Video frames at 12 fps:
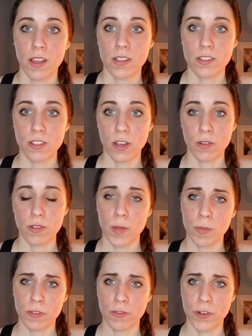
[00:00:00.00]
So
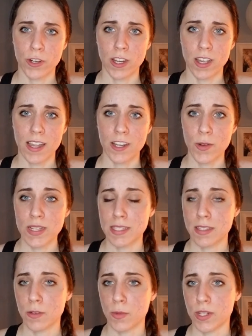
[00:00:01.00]
number 4, I know I
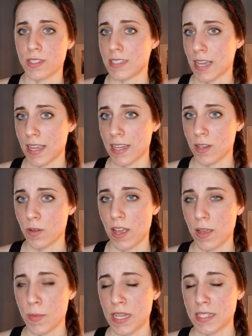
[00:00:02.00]
said the word diet.
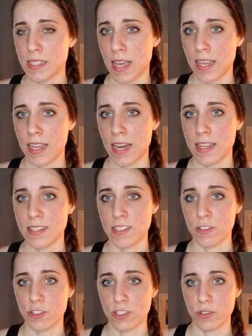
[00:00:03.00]
I mean diet as
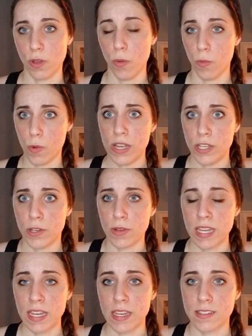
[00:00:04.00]
in just what you
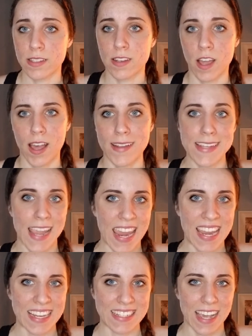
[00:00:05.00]
eat, not
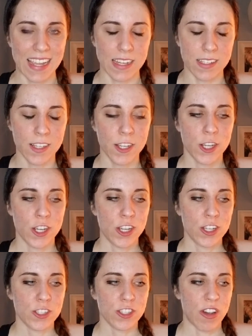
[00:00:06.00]
a diet.
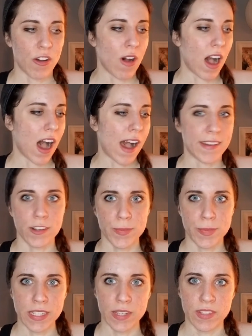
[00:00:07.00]
So I don't
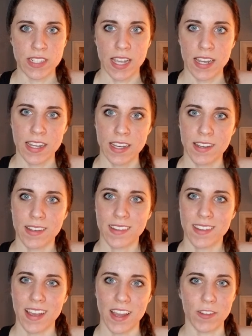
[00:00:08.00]
believe in dieting.
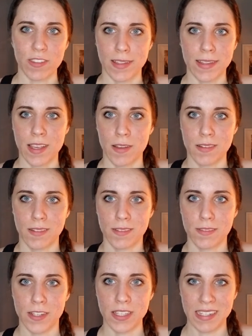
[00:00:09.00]
I don't think that
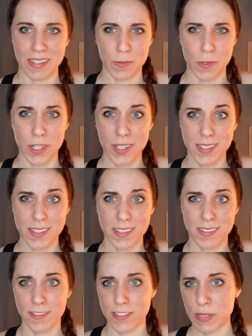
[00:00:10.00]
really works.
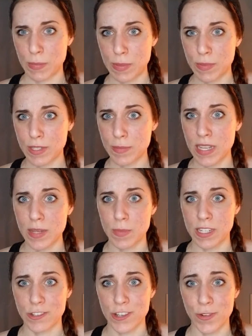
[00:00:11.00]
For some people it might,
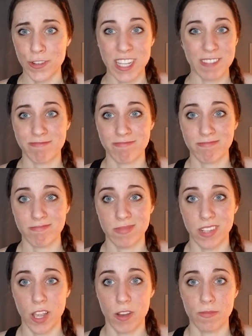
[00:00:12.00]
but generally,
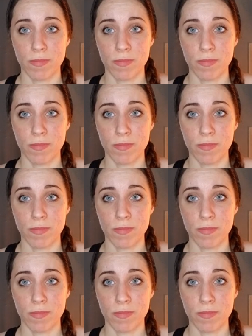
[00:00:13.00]
no.